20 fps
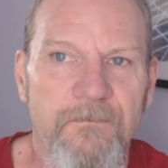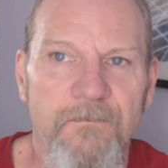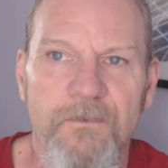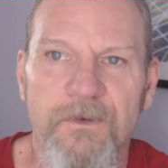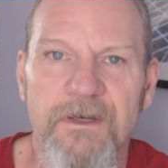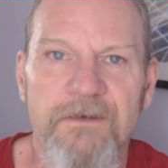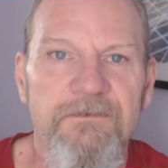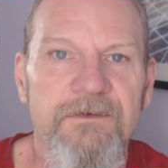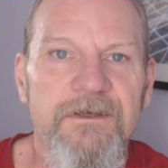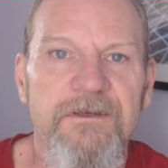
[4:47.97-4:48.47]

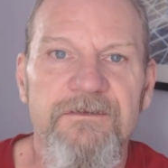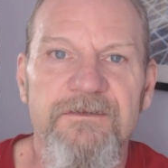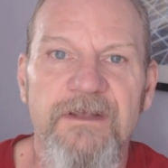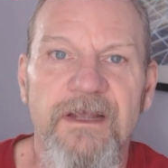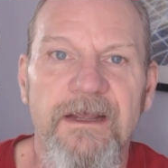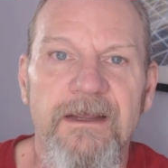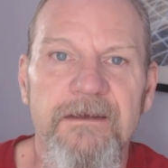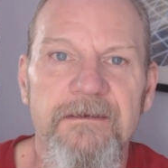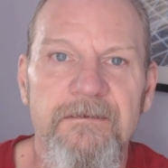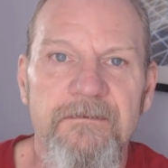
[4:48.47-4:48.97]
Whatever you
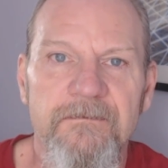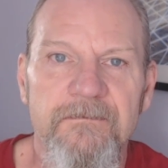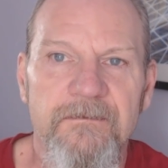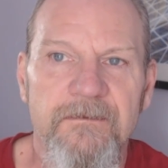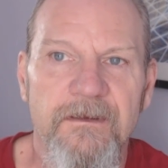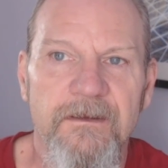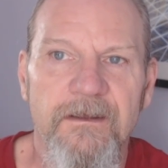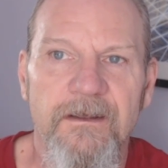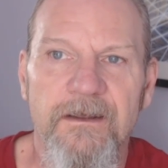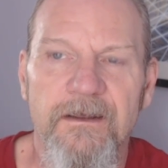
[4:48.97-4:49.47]
decide,
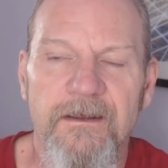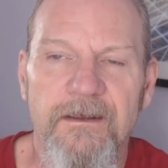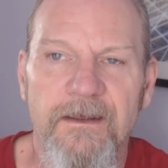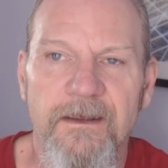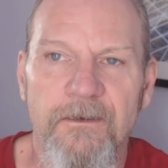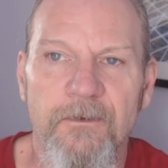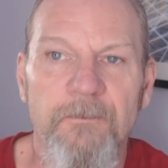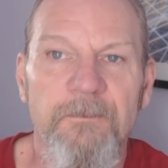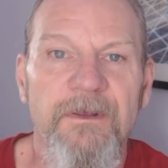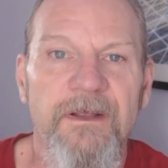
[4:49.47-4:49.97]

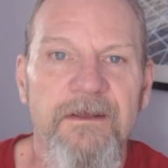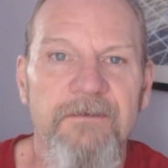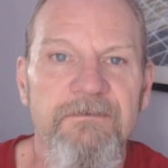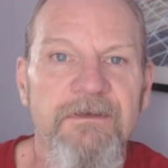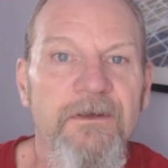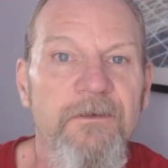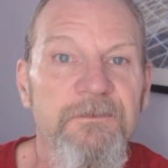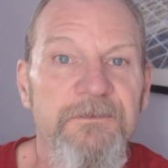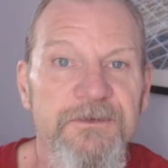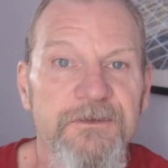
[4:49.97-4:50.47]
I hope
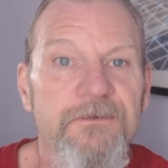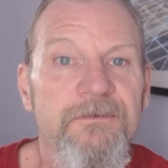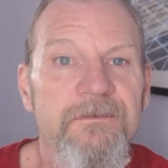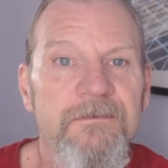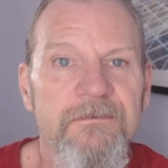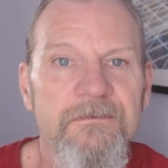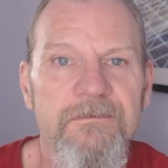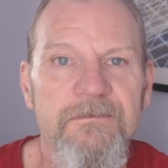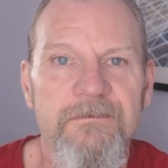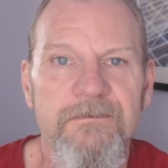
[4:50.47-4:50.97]
I've helped you
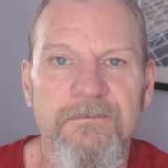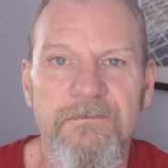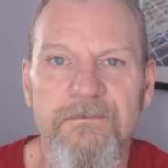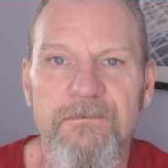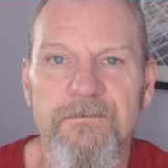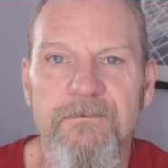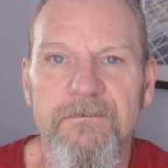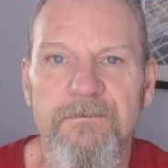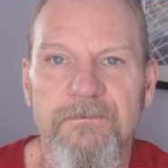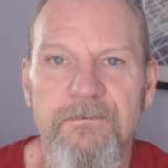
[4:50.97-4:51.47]

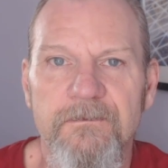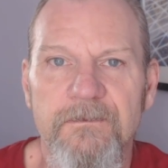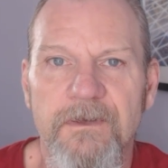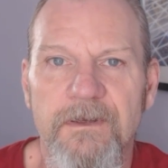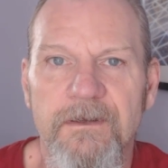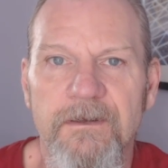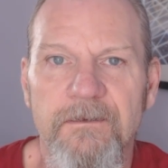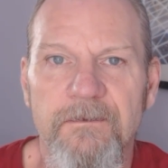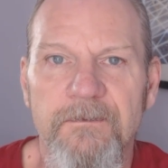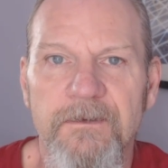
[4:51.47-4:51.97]

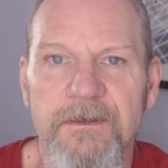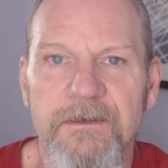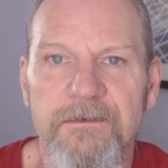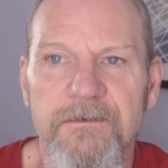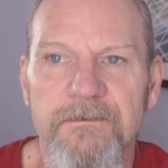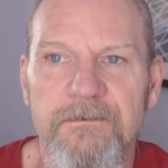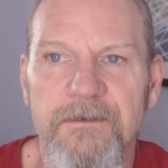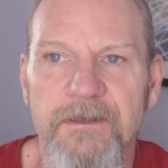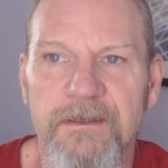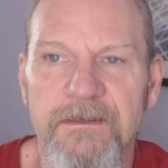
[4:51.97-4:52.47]

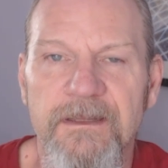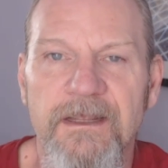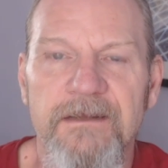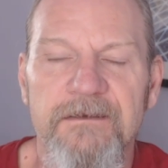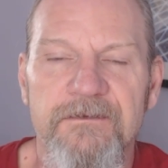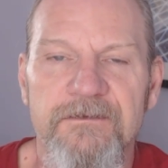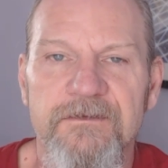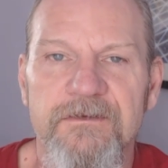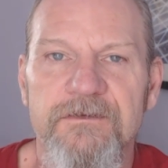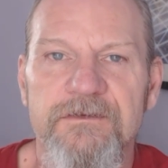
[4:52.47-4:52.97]
in
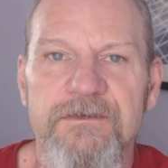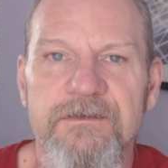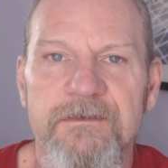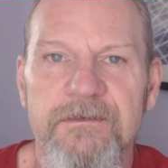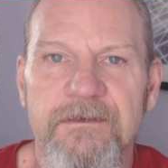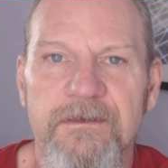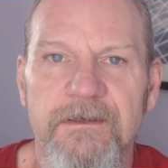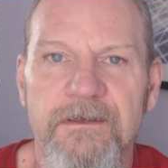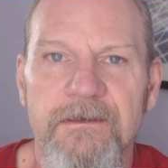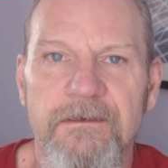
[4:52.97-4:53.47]
that
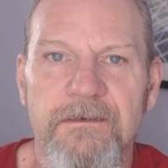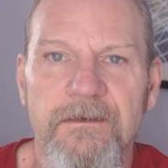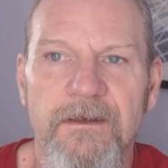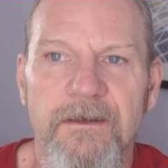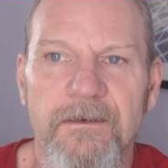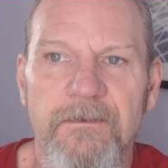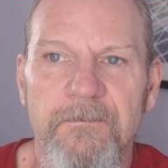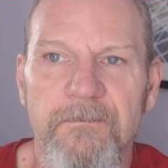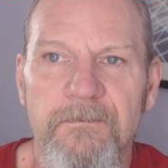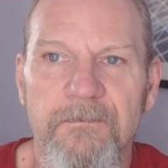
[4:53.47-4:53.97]
decision,
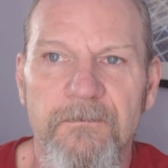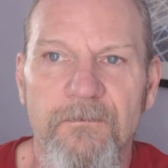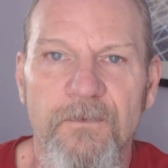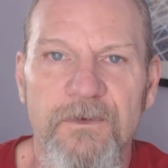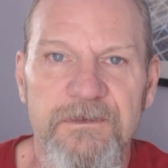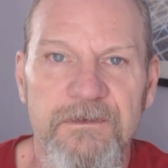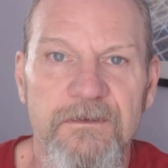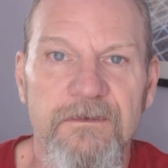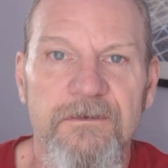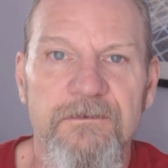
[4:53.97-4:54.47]
and
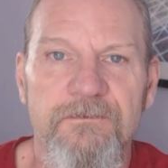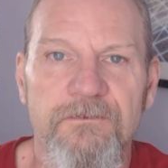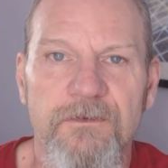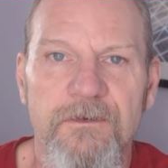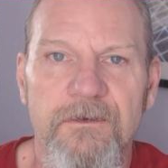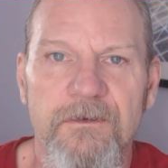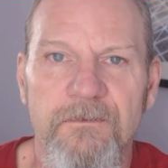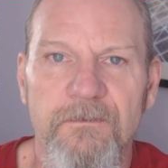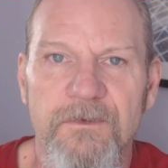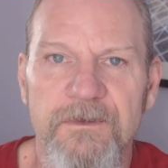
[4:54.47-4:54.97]
what to look
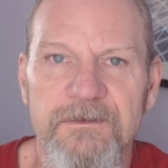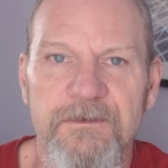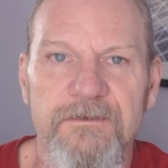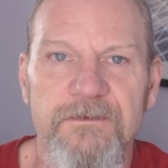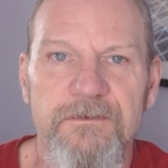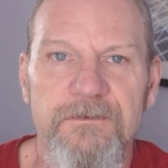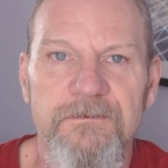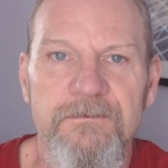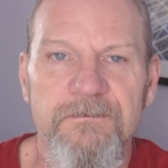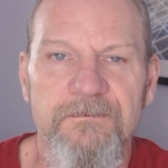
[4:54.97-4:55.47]
for and what to
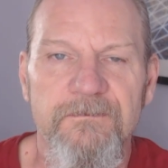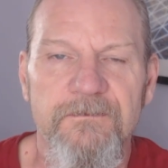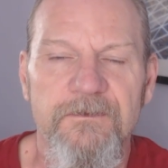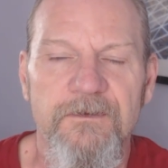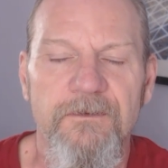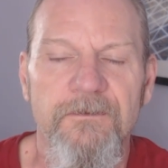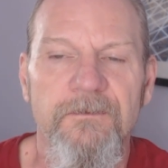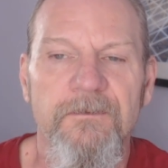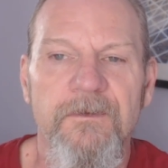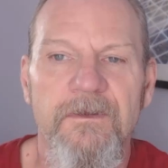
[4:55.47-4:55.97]
do.
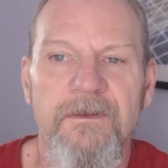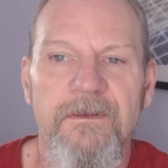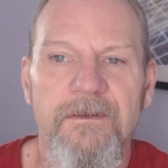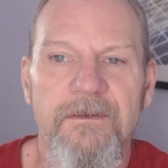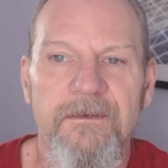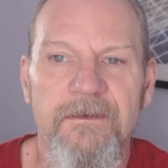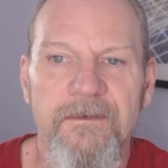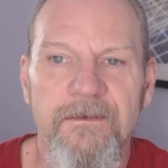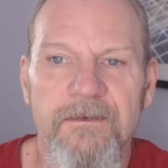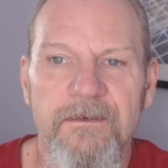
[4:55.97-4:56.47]
So
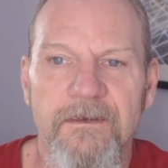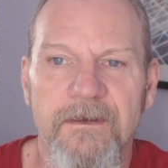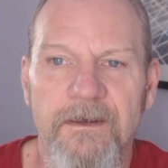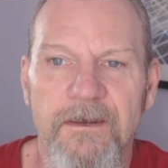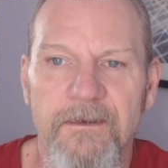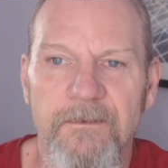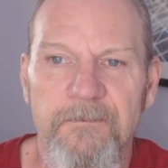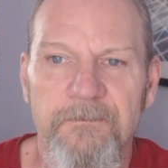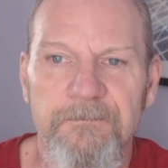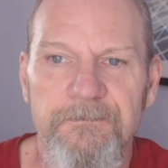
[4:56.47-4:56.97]

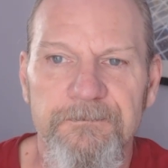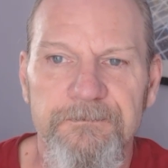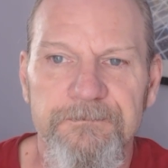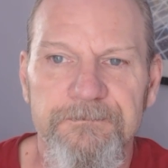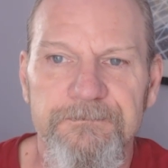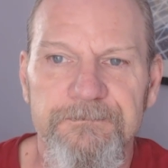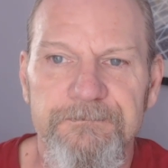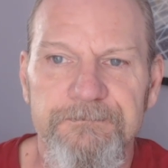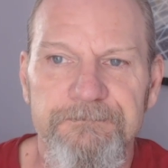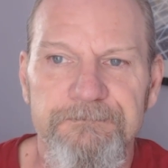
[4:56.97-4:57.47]
I
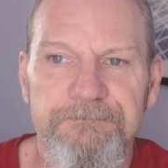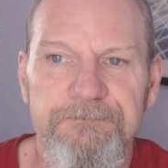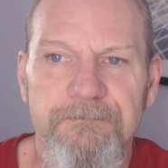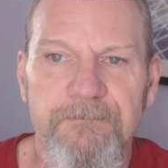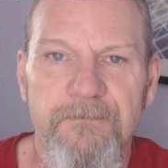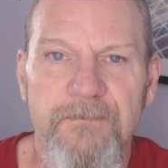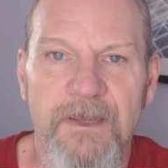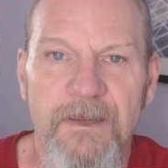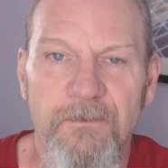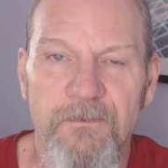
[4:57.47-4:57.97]

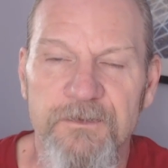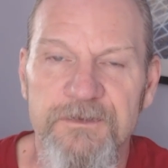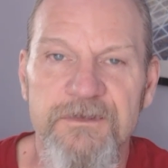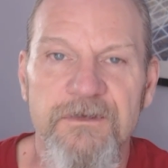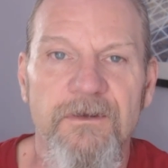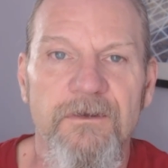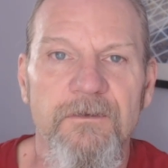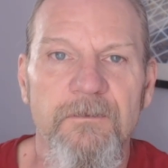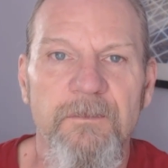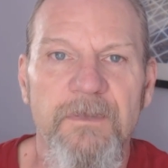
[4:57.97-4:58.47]

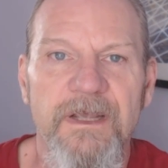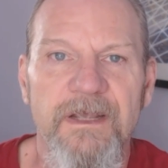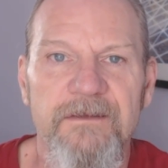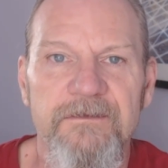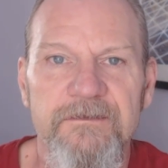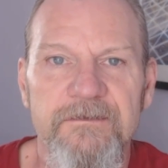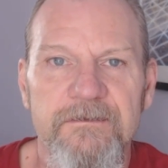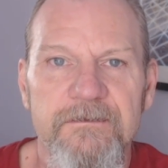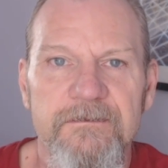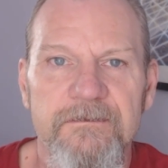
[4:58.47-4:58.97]
wish you all the
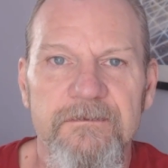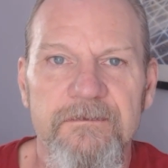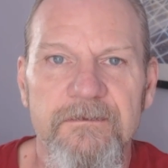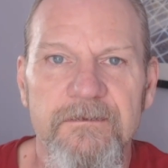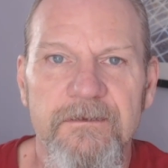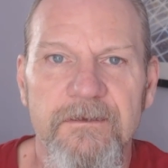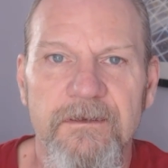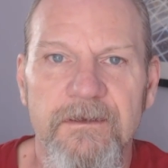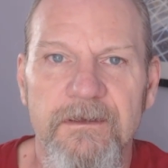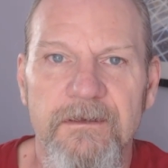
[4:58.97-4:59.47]
best.
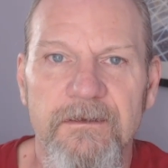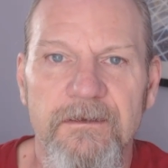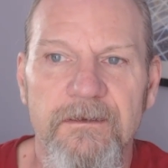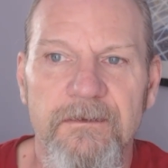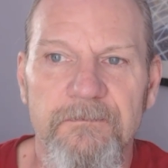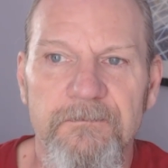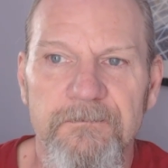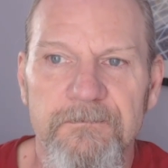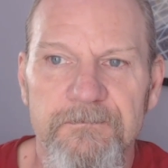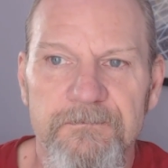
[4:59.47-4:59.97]

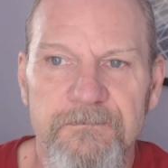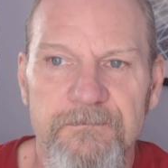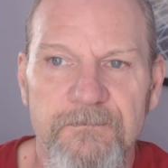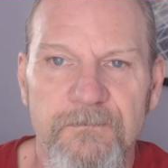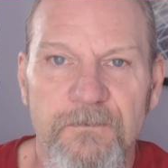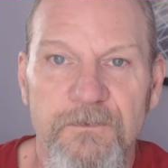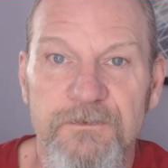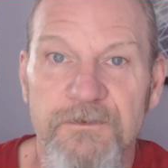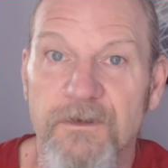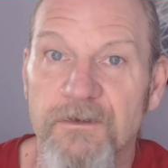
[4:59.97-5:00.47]
and
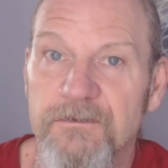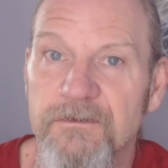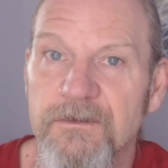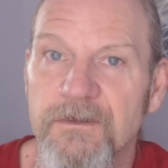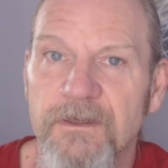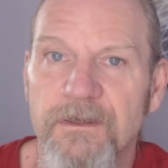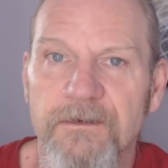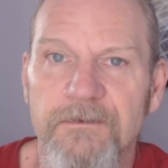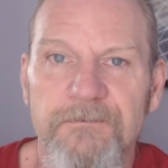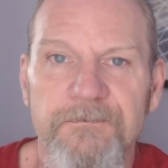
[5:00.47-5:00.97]
we'll talk
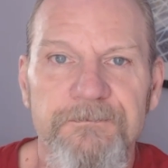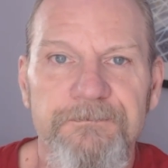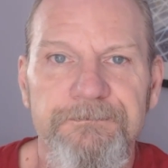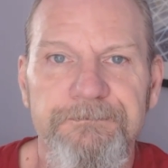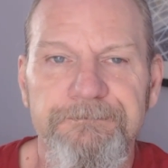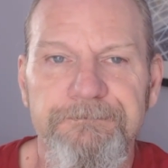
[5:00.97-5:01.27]
to you later.